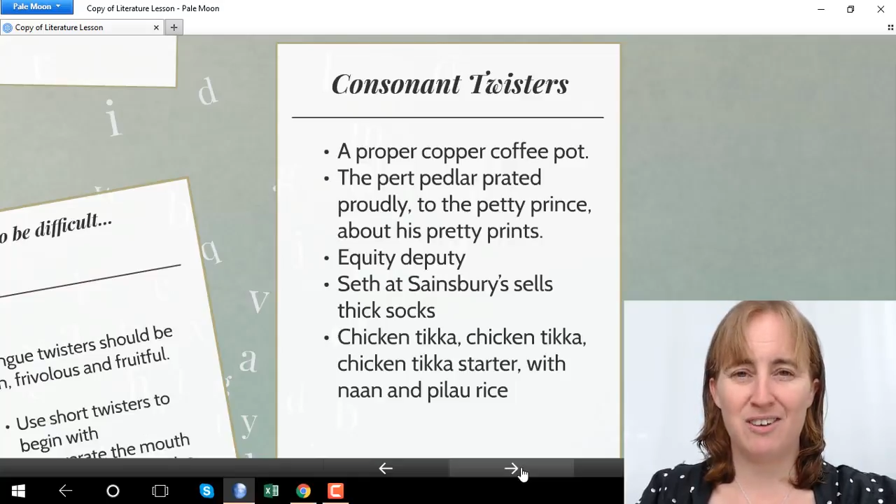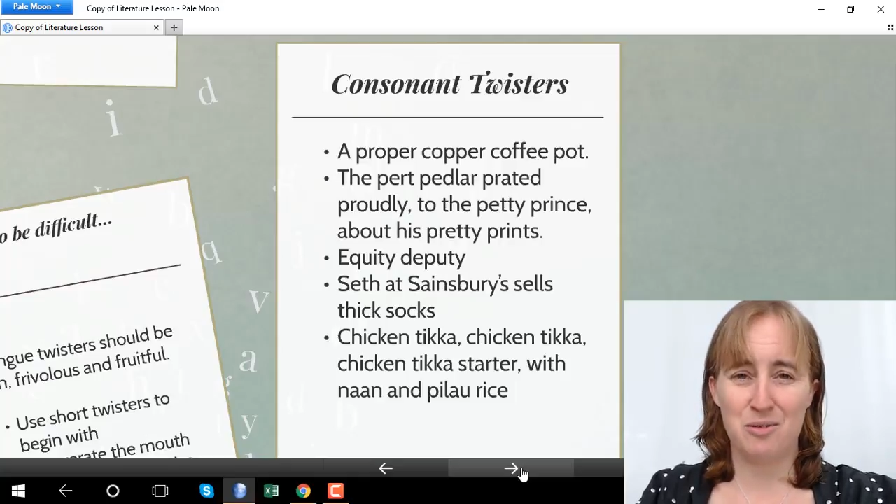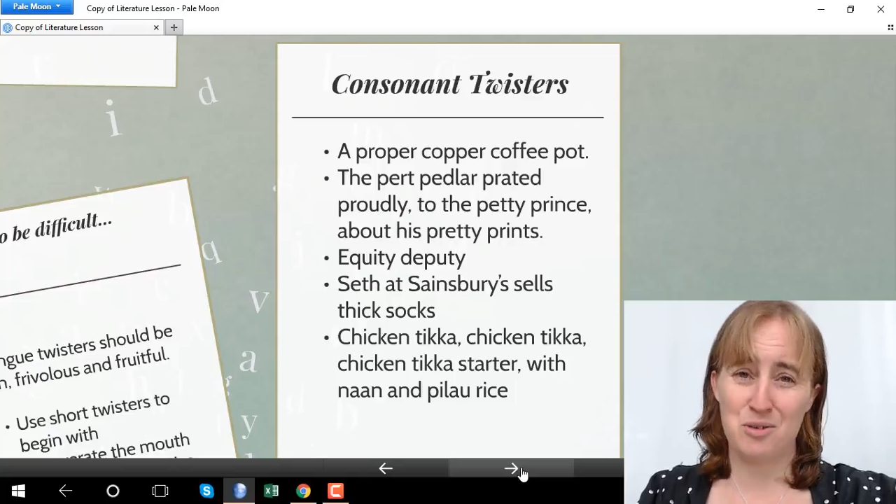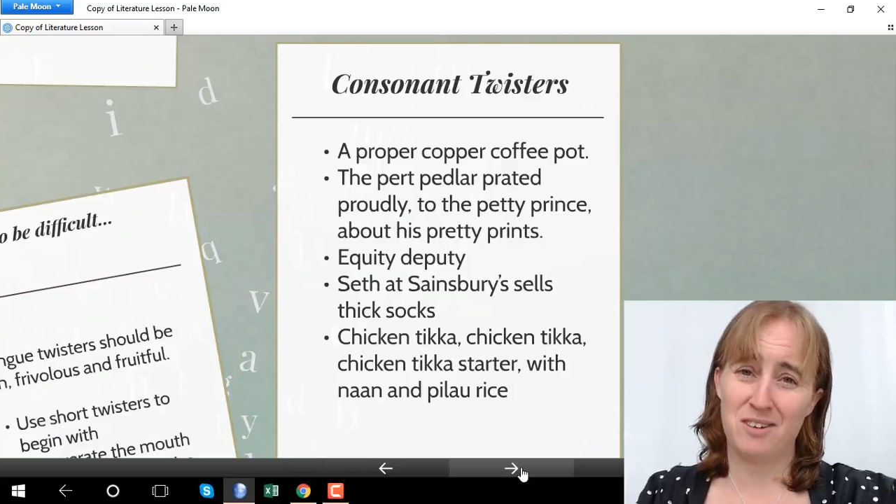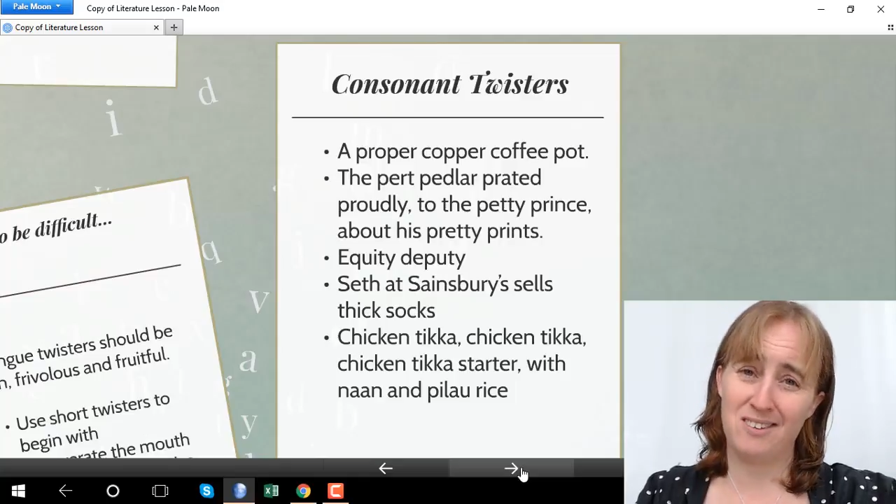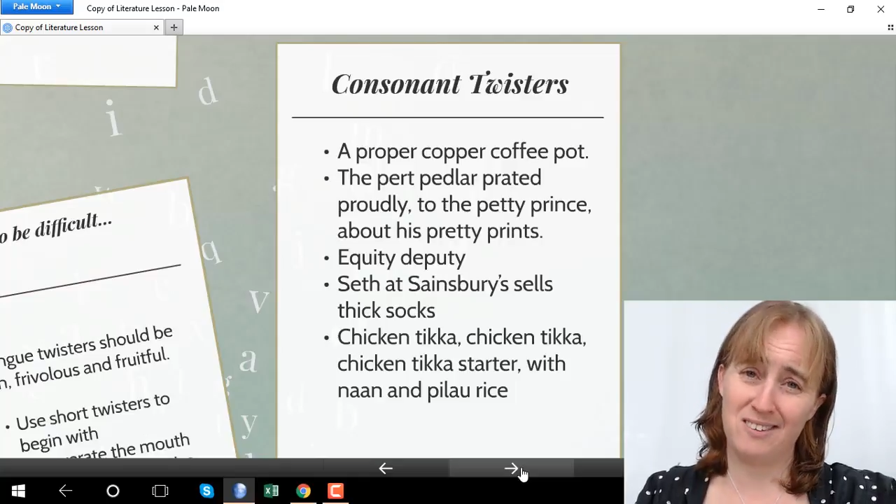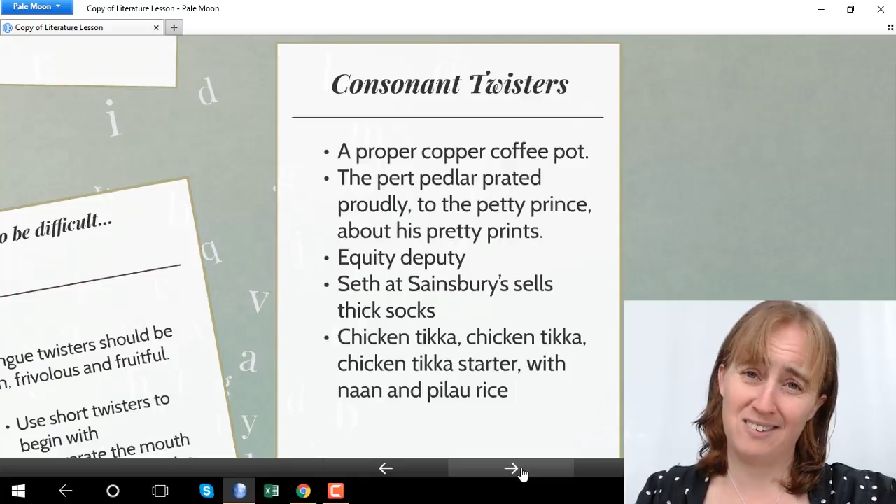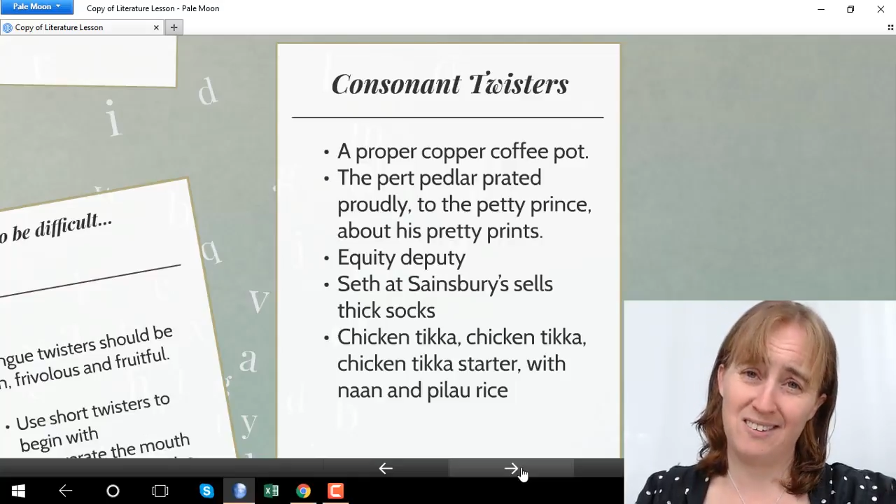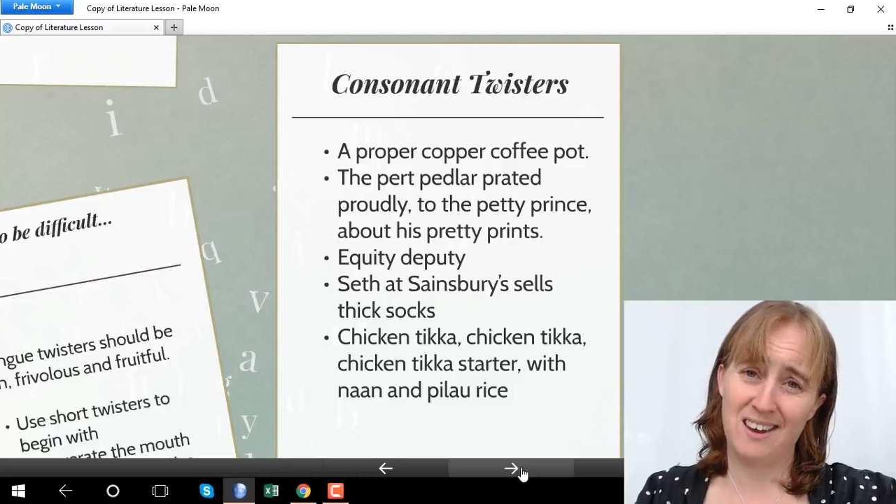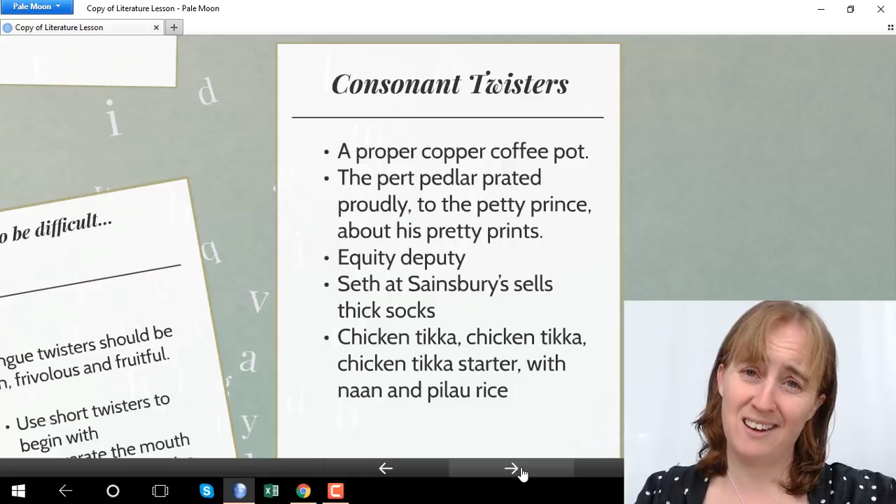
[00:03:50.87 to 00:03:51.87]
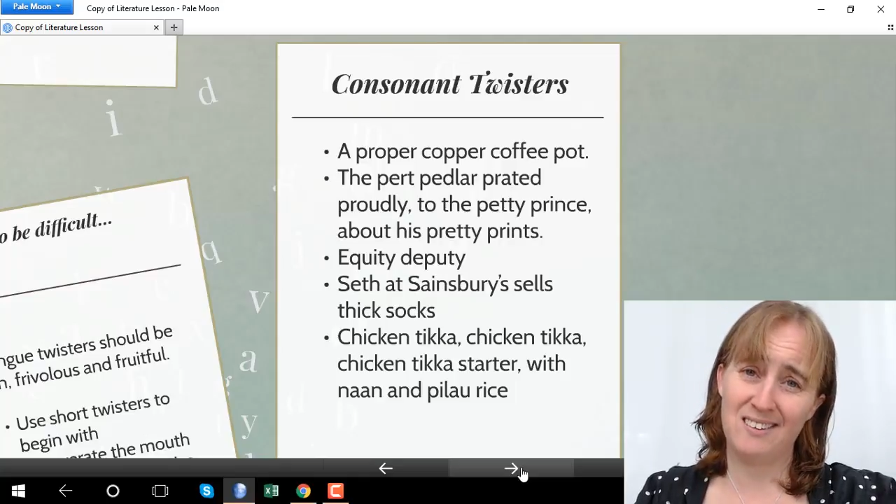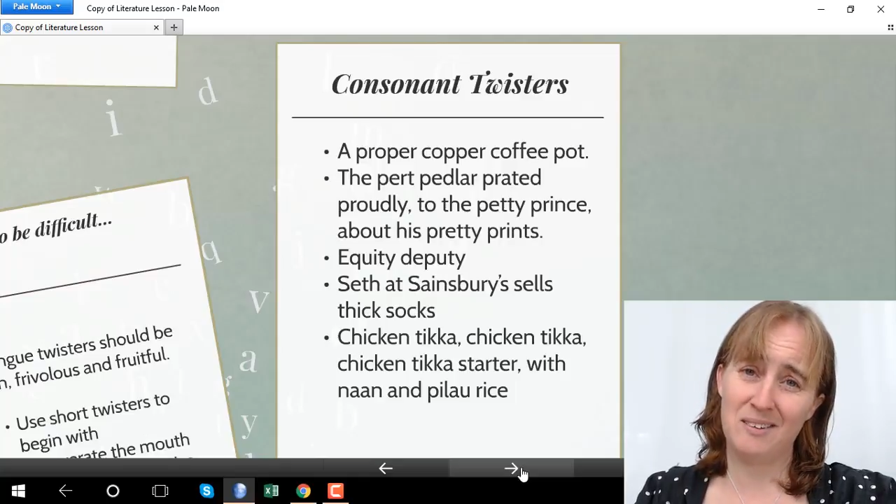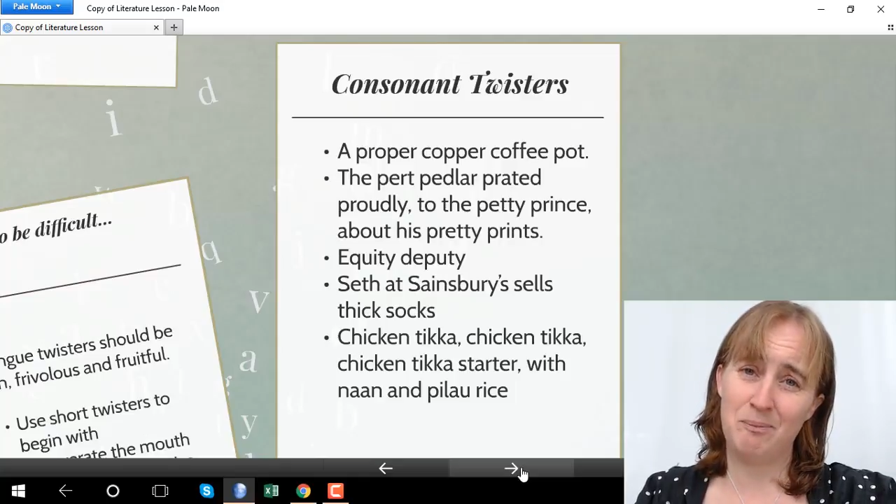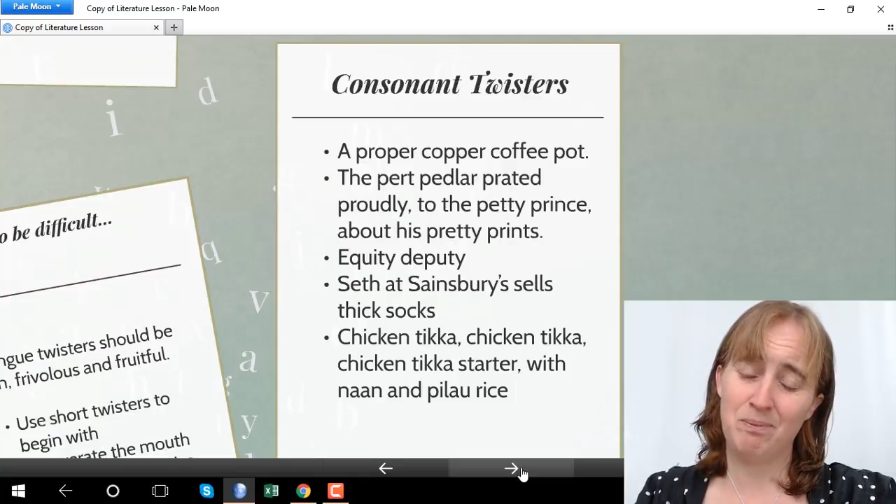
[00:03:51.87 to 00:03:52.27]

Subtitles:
difference, isn't it?